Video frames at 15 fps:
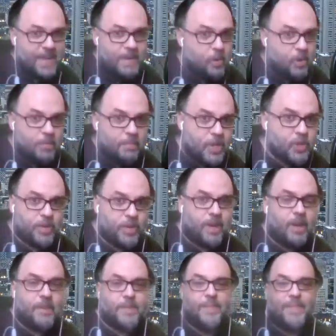any more
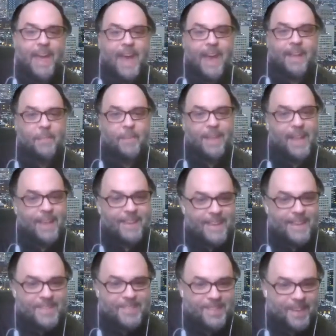Montreal than that. I mean, I
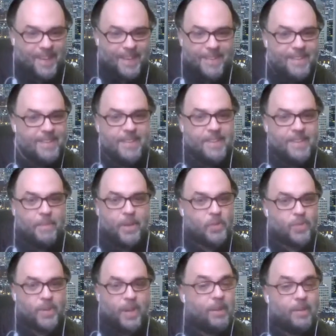guess
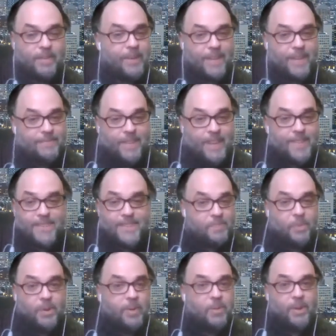Montreal, like
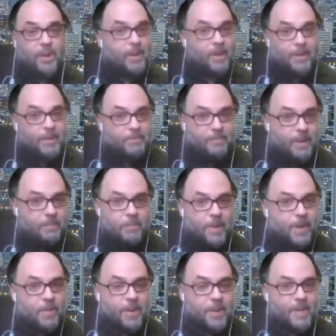we're a
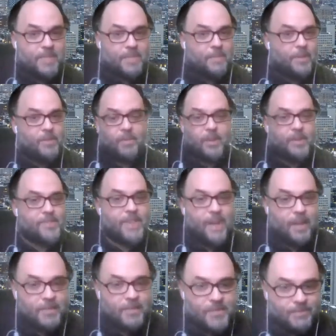microcosm unto
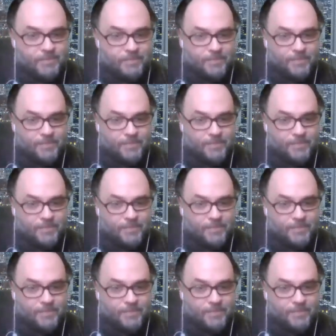ourselves.